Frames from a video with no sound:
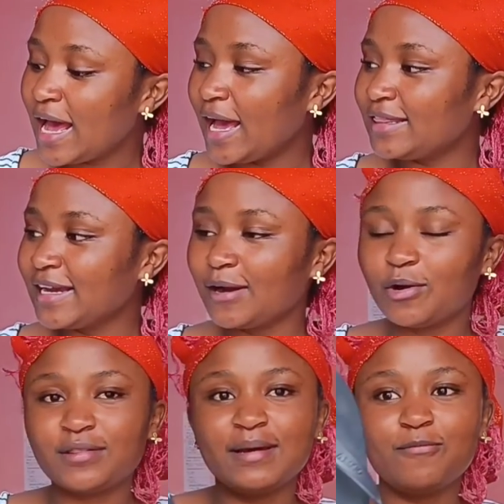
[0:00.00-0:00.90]
I think I
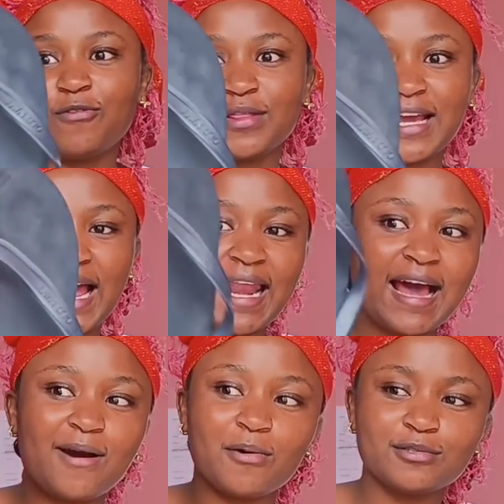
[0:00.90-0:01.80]
got them for the
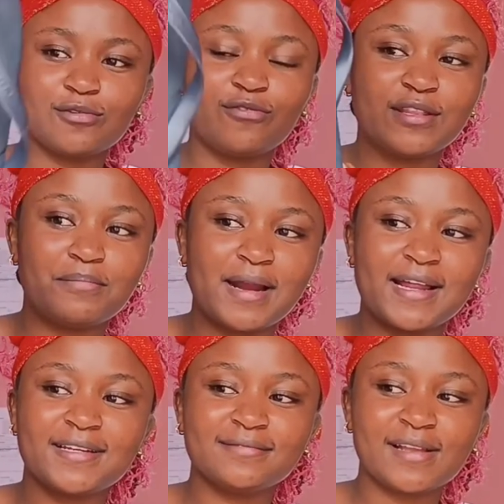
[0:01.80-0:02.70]
color, also for the
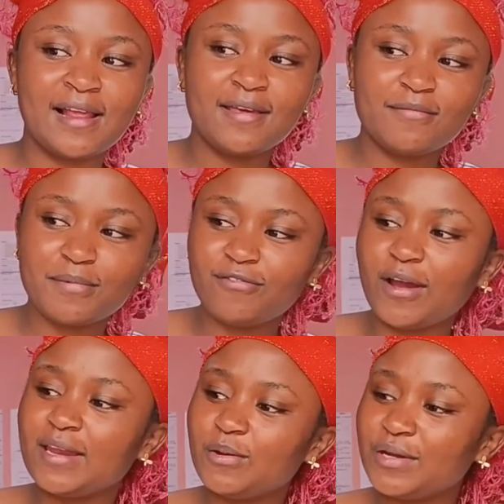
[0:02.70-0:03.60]
brand before
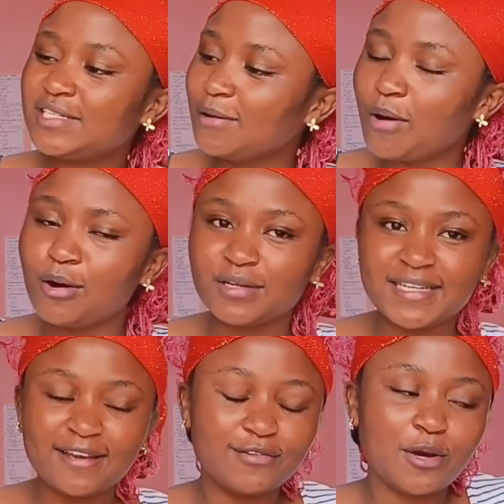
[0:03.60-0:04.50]
I knew it, they were all
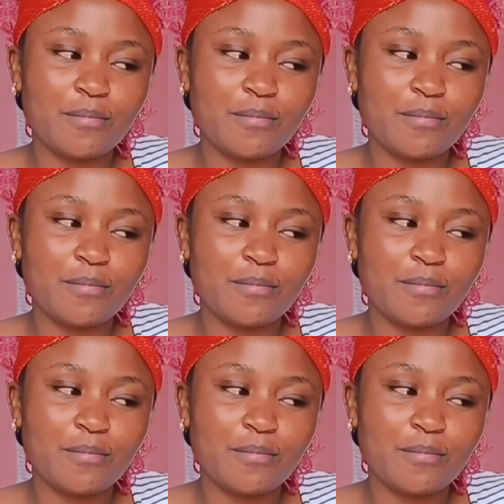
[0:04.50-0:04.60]
Navy.